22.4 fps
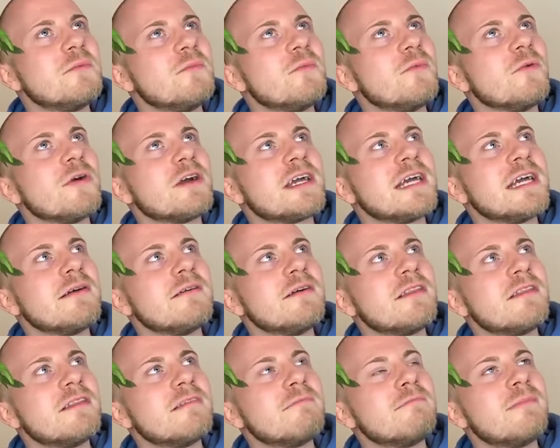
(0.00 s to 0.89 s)
working
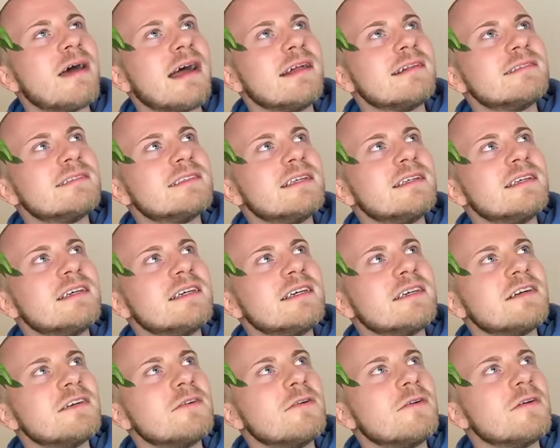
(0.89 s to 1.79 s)
with pet
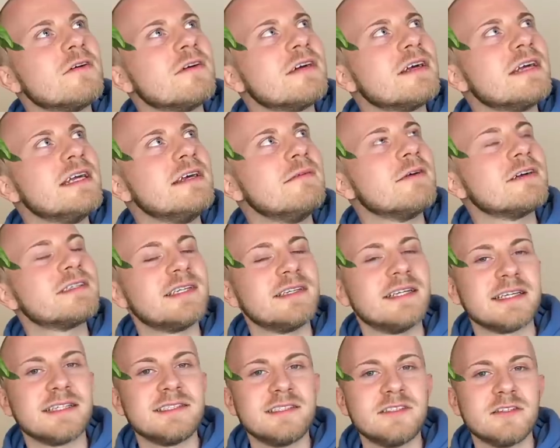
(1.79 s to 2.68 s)
sitting, or he worked at
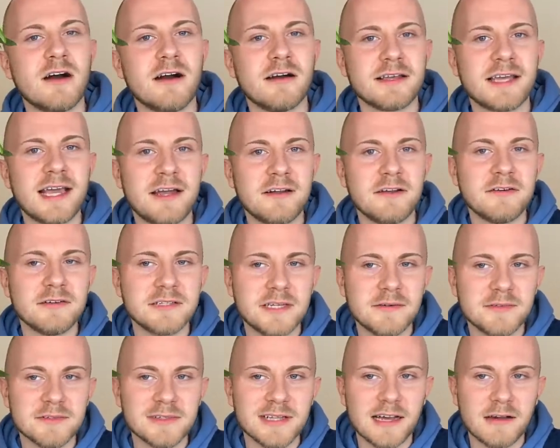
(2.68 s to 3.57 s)
a dog kennel and he
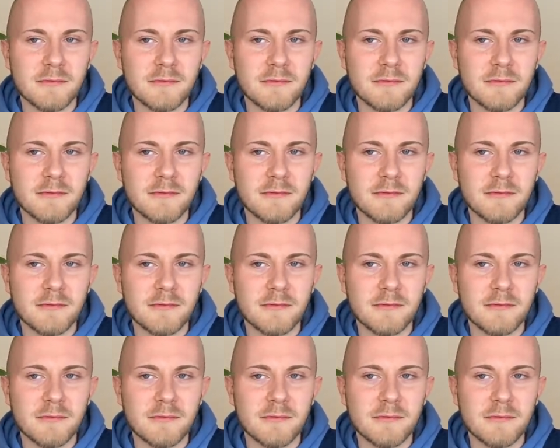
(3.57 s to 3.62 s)
would like